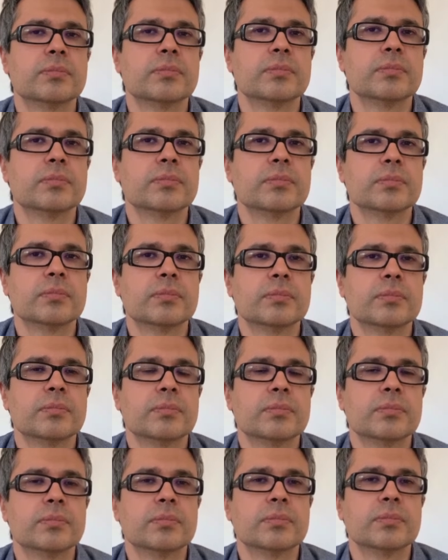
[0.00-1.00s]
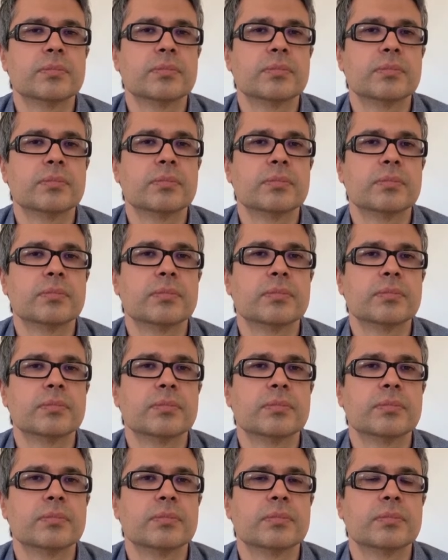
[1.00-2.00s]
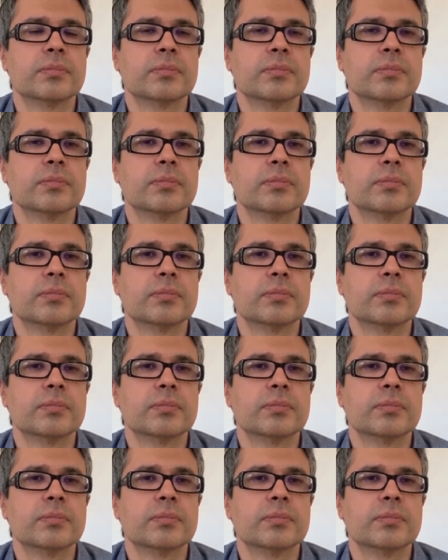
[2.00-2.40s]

(silent)